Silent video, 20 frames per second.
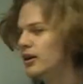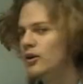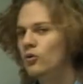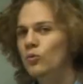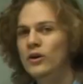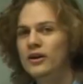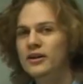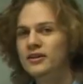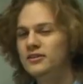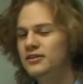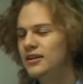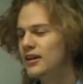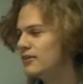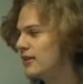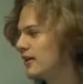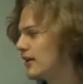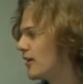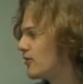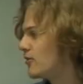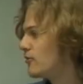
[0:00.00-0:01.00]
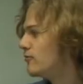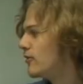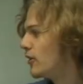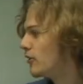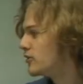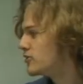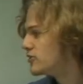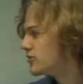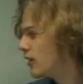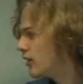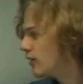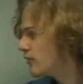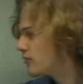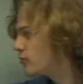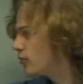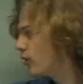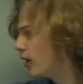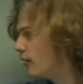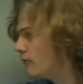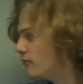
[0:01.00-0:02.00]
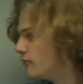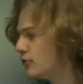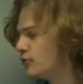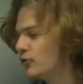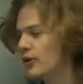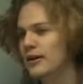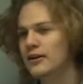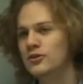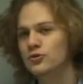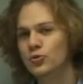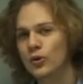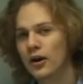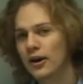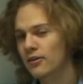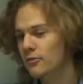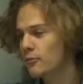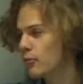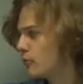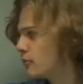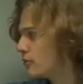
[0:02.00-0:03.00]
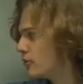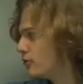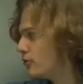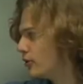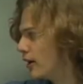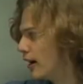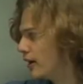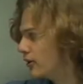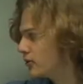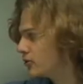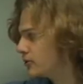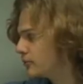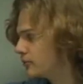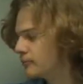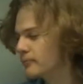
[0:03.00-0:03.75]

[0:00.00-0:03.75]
We can see that at the very start of the graph, the train is right at the bottom of the tracks.